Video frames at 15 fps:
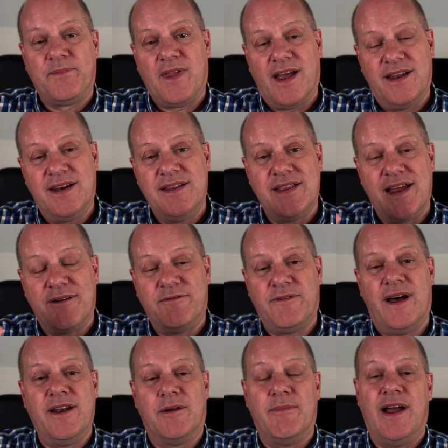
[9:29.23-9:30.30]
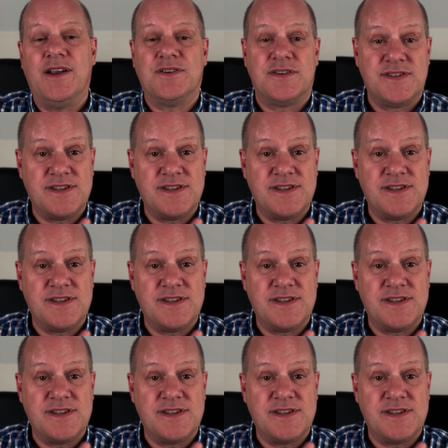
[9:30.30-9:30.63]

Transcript: and in that final match,